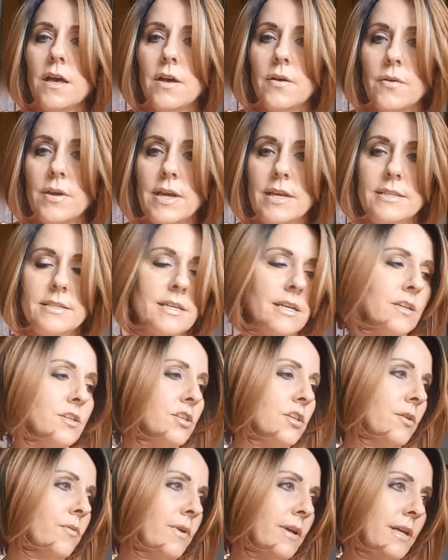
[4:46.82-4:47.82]
Okay, it's
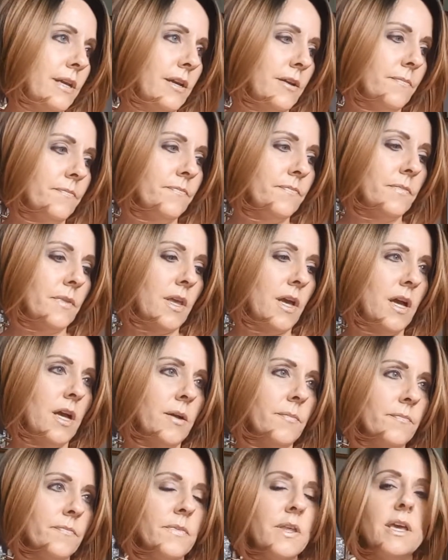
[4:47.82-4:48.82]
actually right here.
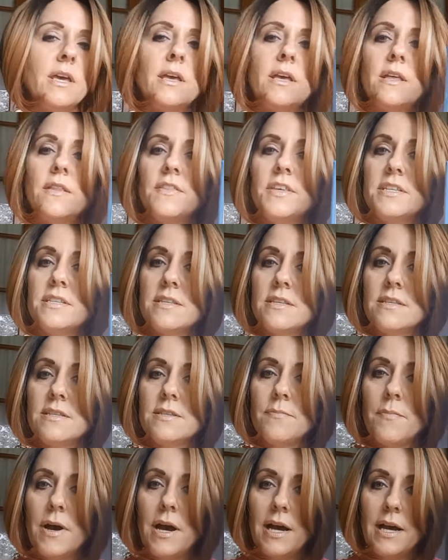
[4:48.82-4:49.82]
This
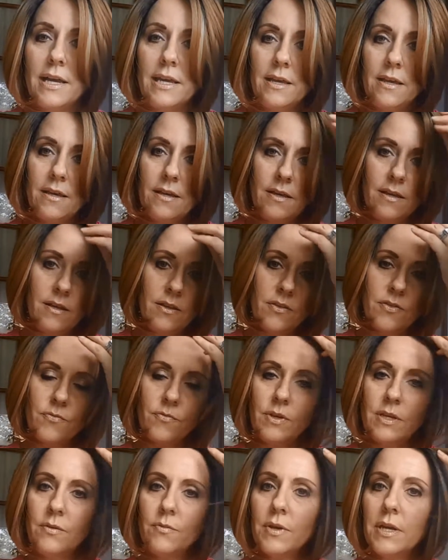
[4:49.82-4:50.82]
is my
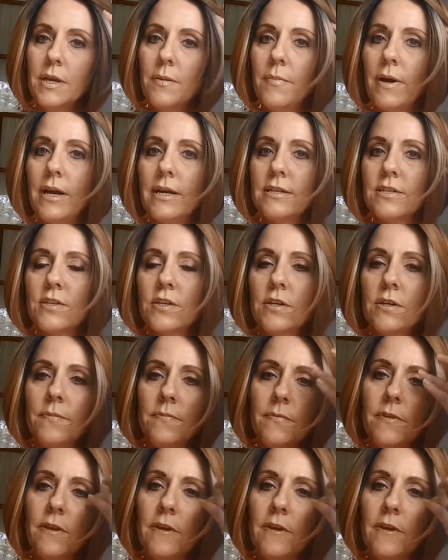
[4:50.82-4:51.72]
3-ring binder